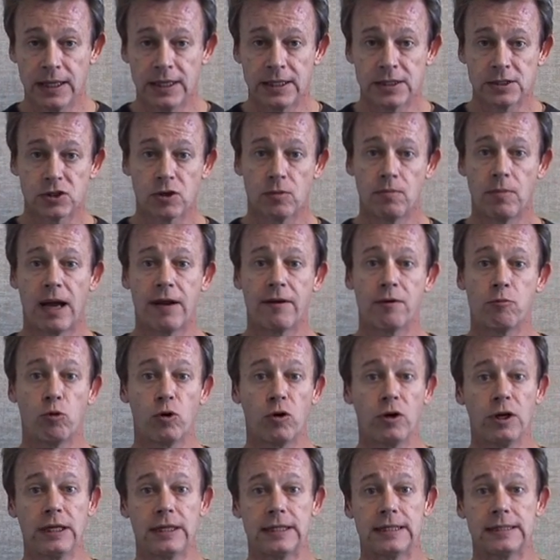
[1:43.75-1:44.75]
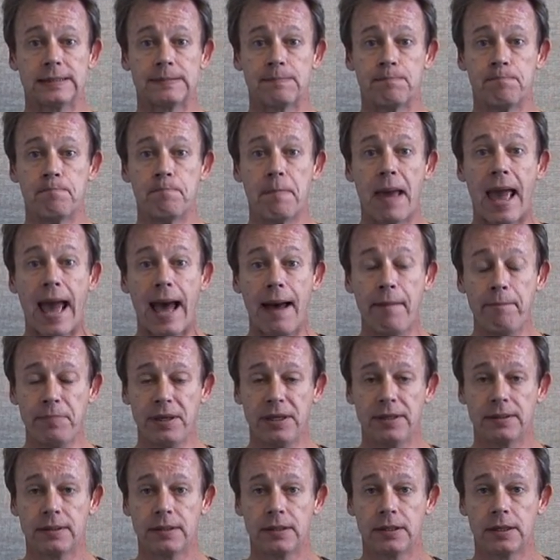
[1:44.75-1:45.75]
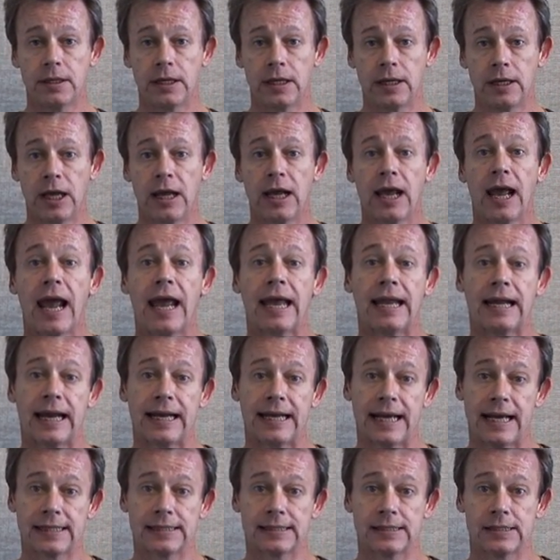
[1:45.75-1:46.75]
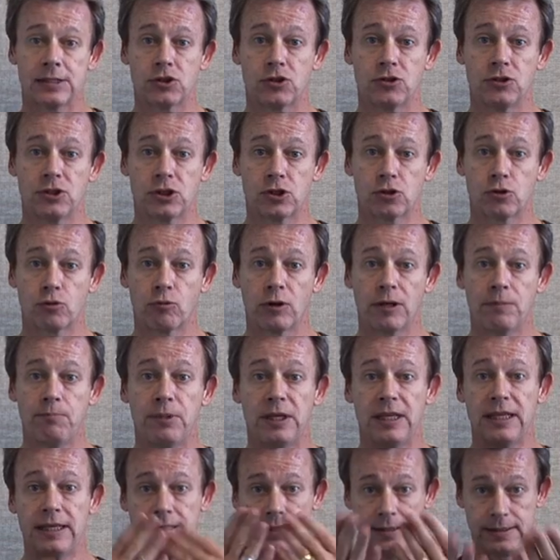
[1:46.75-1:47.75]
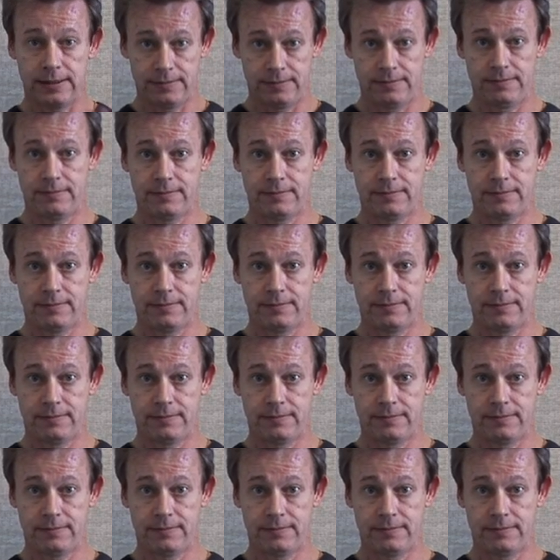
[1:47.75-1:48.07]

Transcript: So my word is map, and I'd ask the students to repeat.